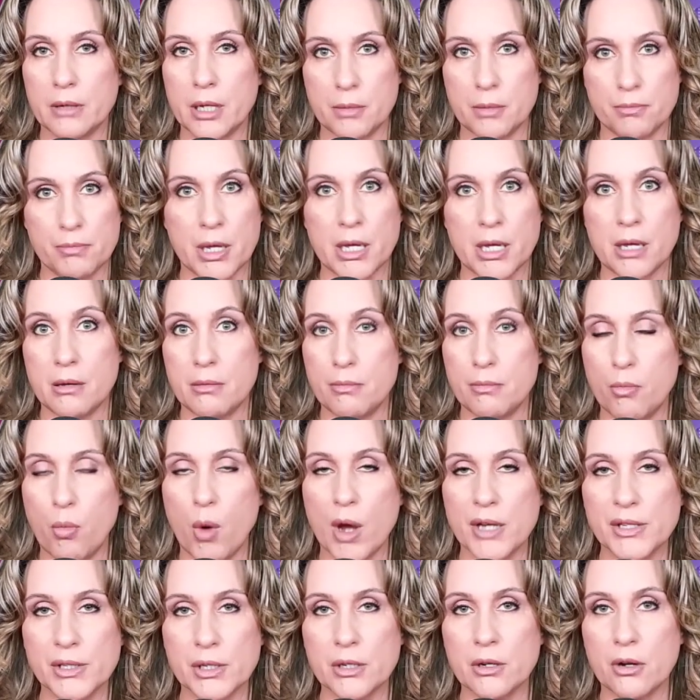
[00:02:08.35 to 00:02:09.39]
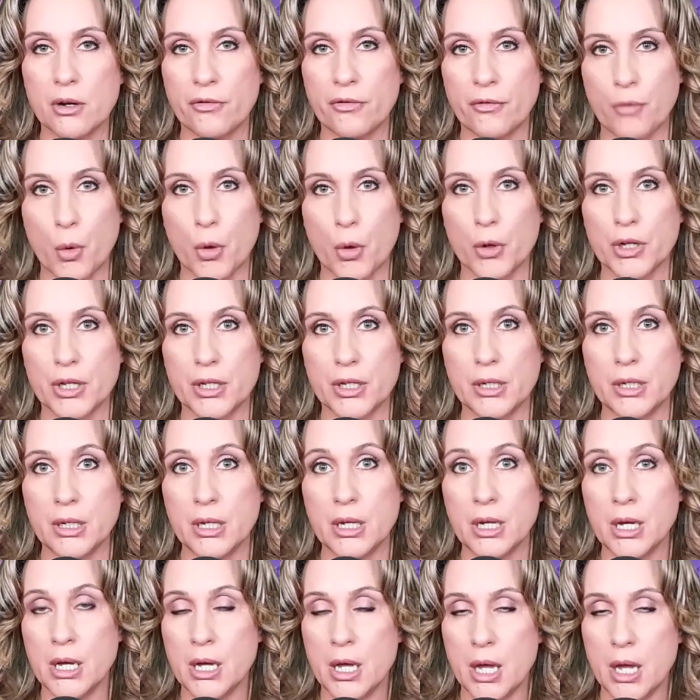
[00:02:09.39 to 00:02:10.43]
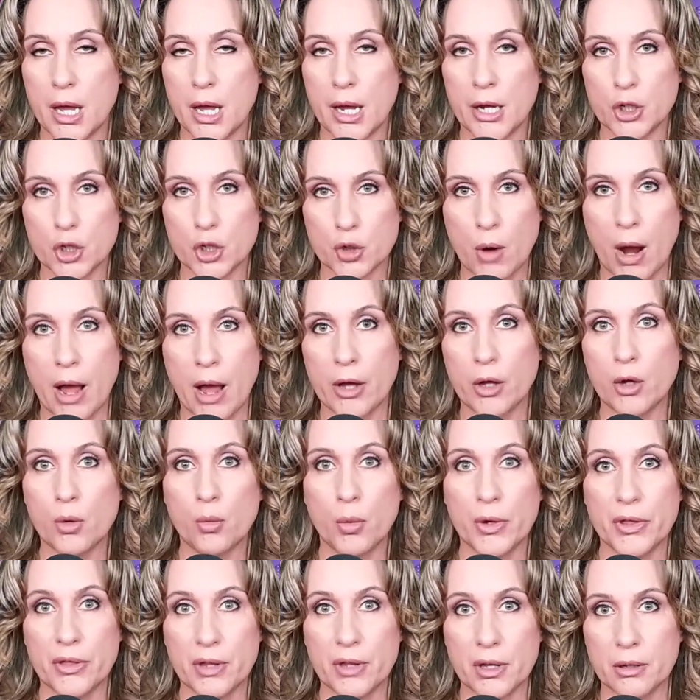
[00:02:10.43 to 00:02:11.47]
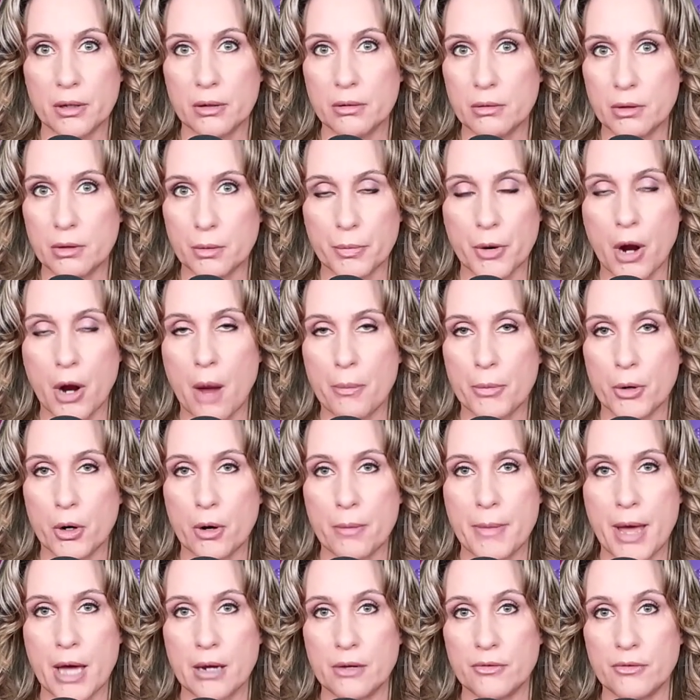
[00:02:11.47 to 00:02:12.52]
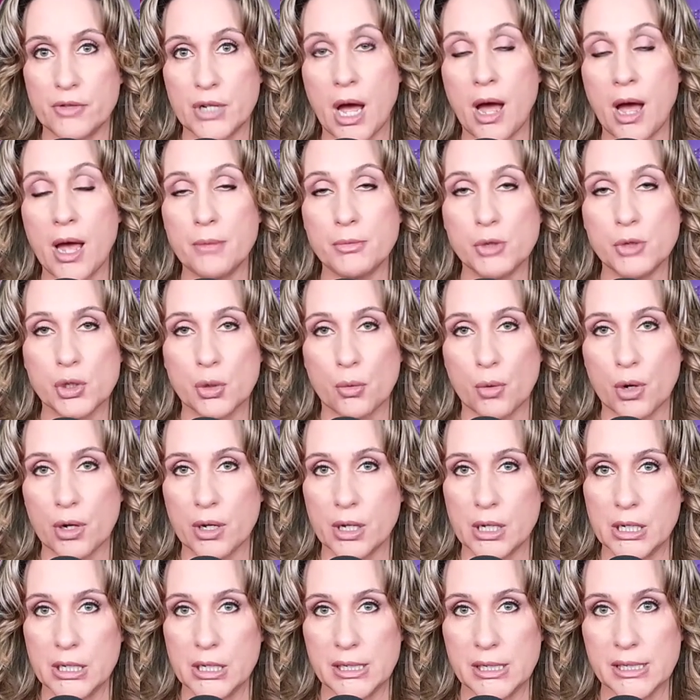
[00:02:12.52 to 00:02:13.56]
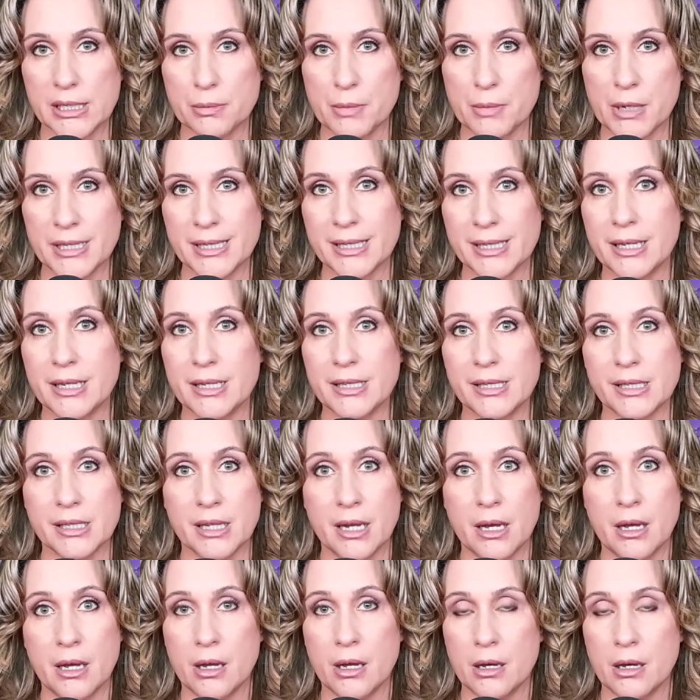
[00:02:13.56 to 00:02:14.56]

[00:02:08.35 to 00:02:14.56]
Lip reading: He wasn't afforded a trial within the proper amount of time, so we're going to dismiss this.